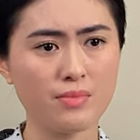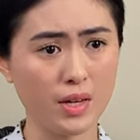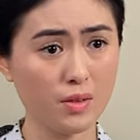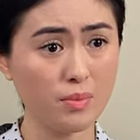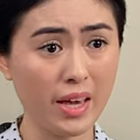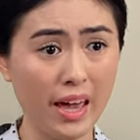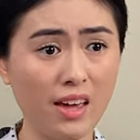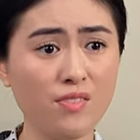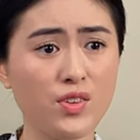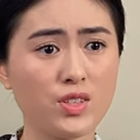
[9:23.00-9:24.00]
My own
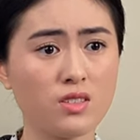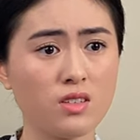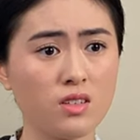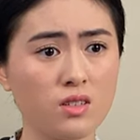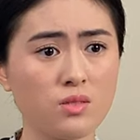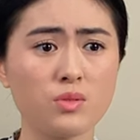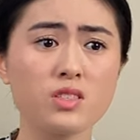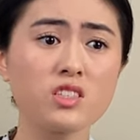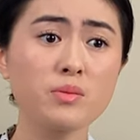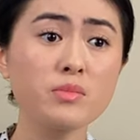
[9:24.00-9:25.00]
behavior was
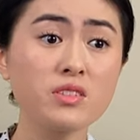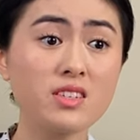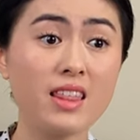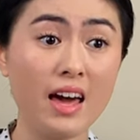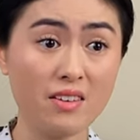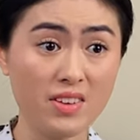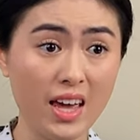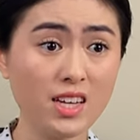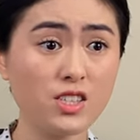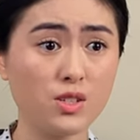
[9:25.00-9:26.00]
similar to that of an
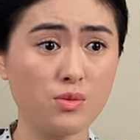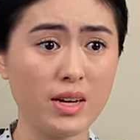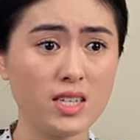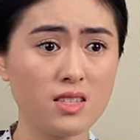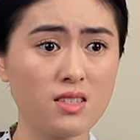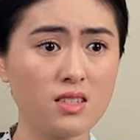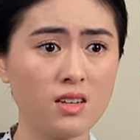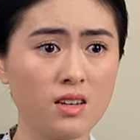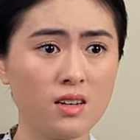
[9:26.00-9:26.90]
antichrist.